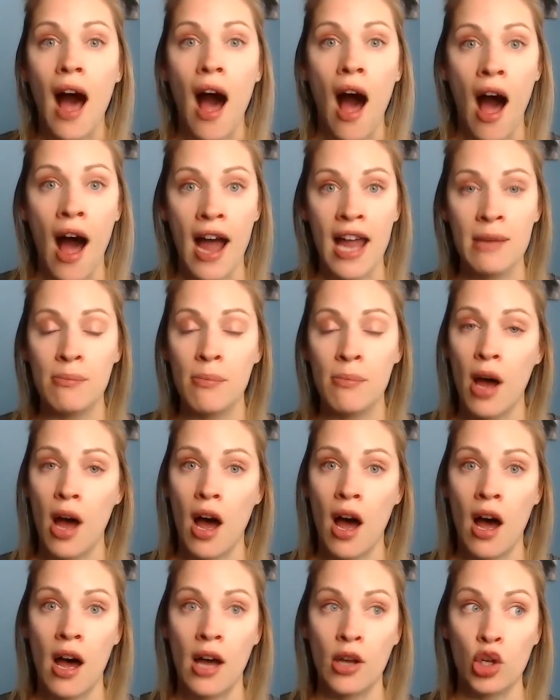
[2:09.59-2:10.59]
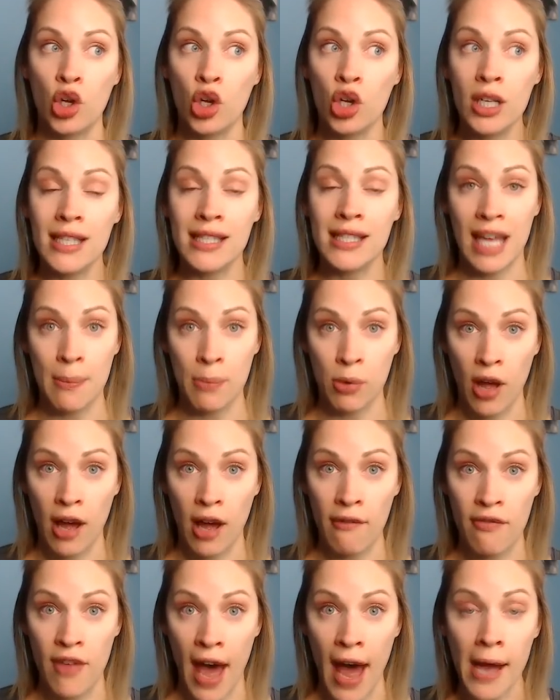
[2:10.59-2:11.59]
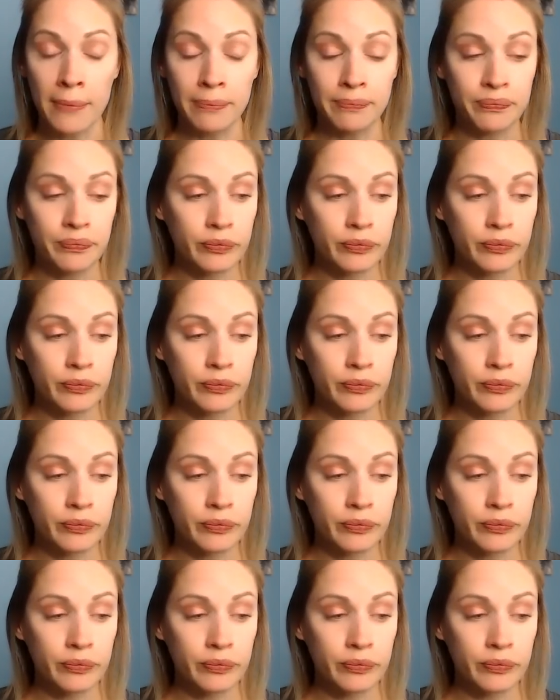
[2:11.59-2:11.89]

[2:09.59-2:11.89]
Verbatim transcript: I'm a good example of that.